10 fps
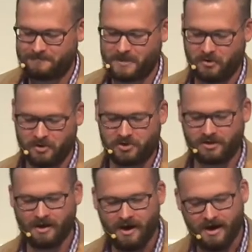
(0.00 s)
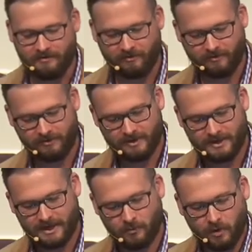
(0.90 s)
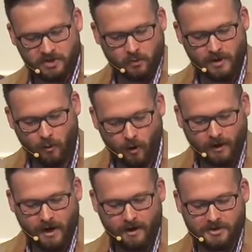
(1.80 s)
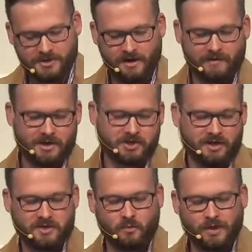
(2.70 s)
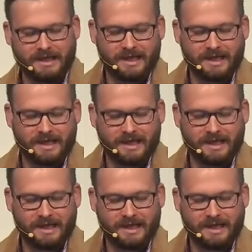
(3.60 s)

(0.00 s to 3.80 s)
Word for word: The Christian life in which we work out our salvation is one